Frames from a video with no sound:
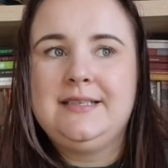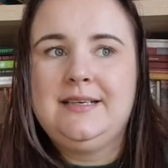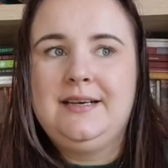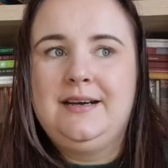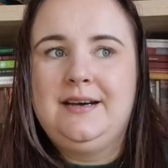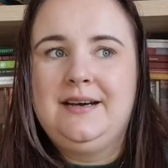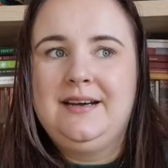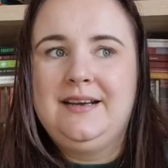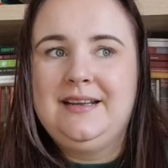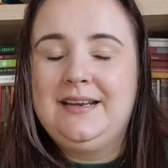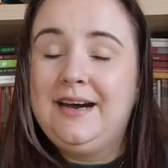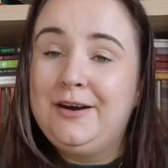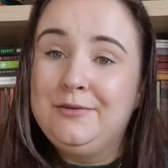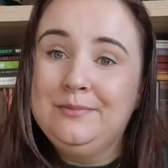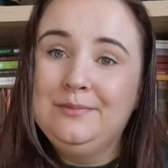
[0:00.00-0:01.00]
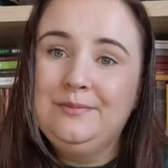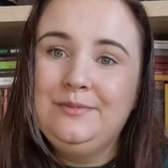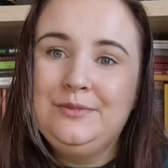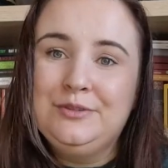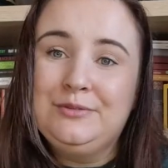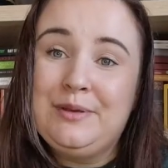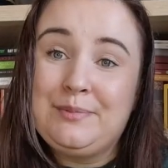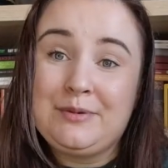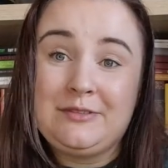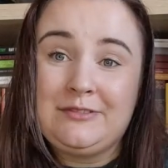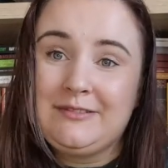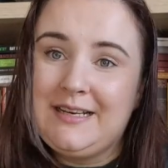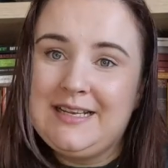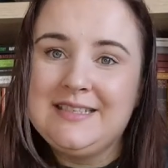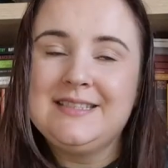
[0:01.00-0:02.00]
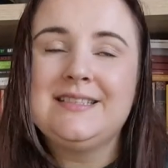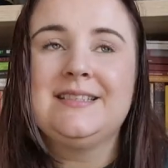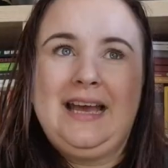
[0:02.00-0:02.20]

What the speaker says: and how do we progress.